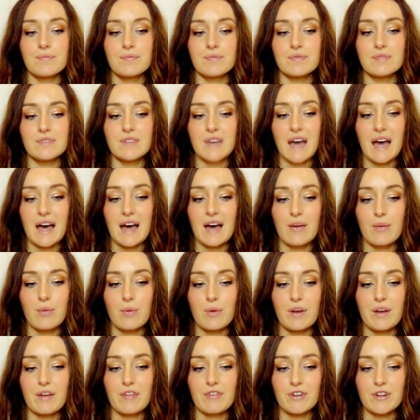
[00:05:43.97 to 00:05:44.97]
that
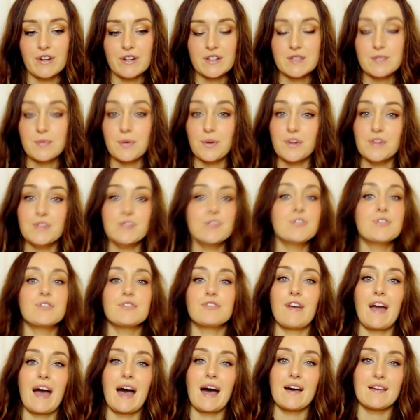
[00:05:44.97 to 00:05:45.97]
whatever experiences you've
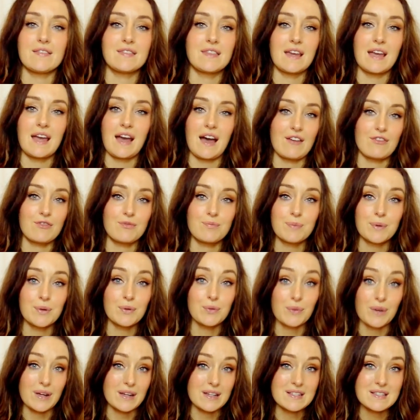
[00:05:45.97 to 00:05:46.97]
had, they haven't been
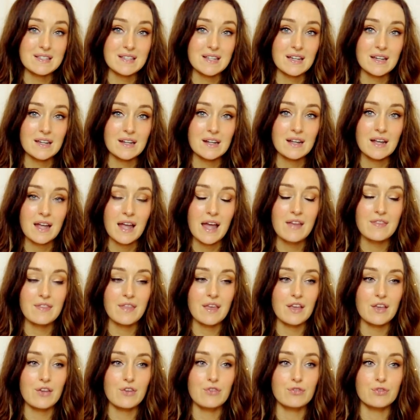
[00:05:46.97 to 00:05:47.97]
wasted, and
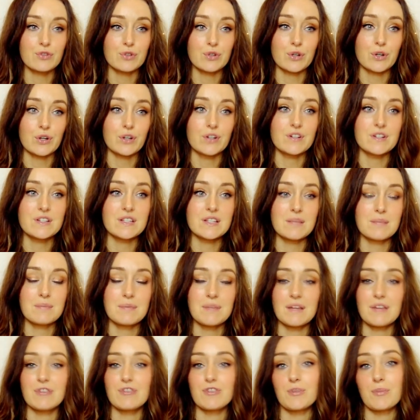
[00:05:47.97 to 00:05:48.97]
that you've learned
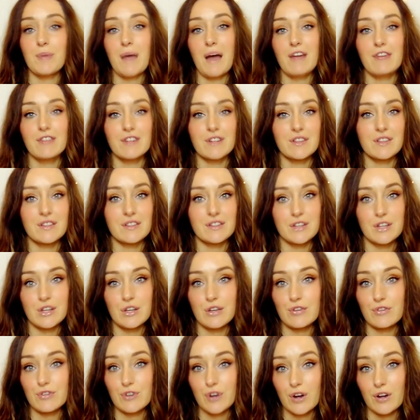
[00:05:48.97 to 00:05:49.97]
something from everything that
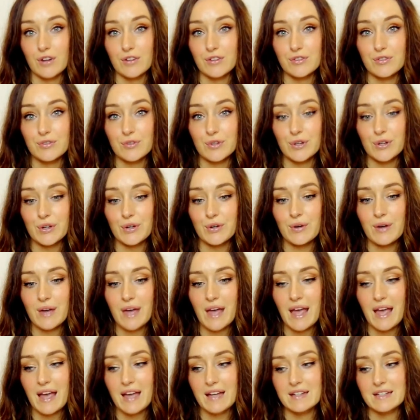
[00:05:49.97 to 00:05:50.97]
you've gone through,
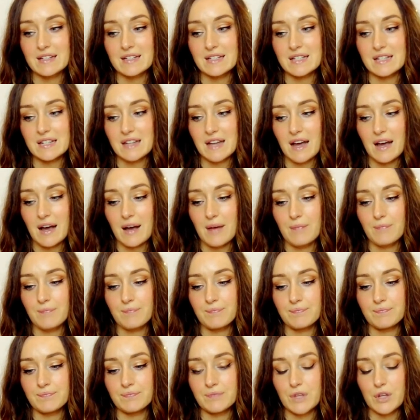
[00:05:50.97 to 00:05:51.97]
and
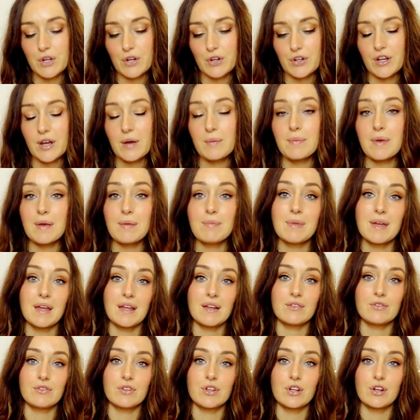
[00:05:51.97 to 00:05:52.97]
your
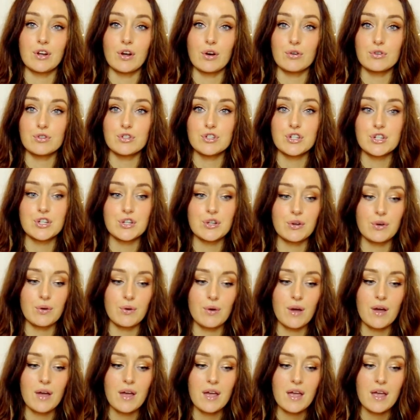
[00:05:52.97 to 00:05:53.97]
commitment, you know,
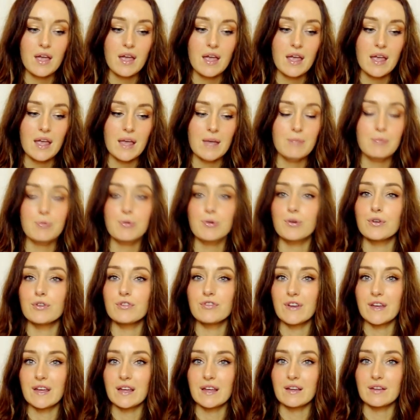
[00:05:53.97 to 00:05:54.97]
to
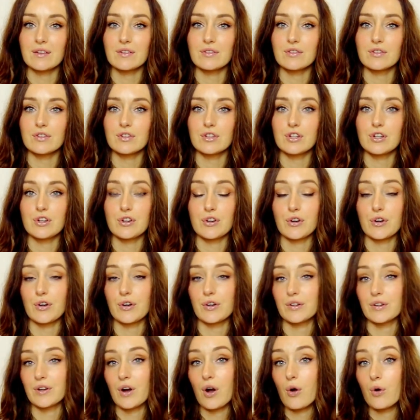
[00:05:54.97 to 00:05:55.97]
improving
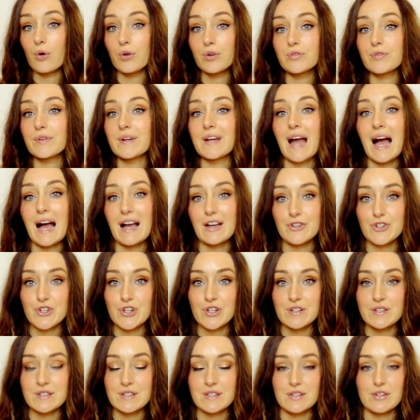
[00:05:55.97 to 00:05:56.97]
your own
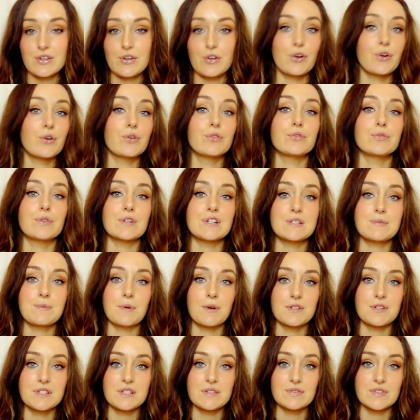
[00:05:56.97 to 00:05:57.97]
reactions and your own
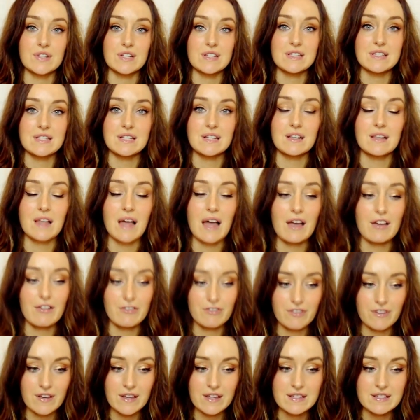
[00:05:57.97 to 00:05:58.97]
responsiveness to
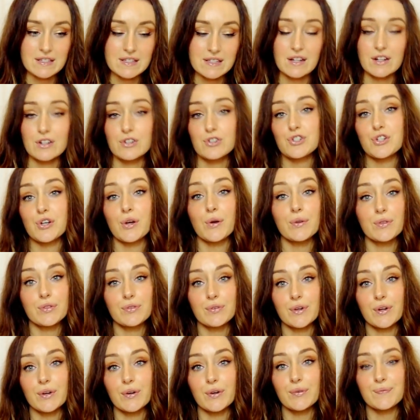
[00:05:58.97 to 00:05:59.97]
life is going to show
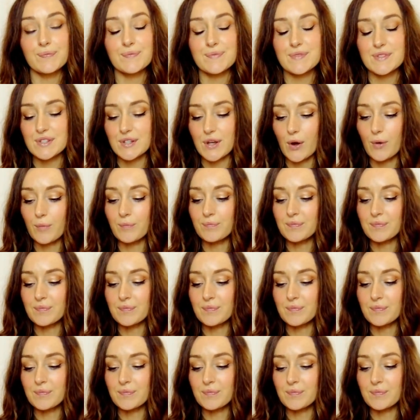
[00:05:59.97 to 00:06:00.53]
through. So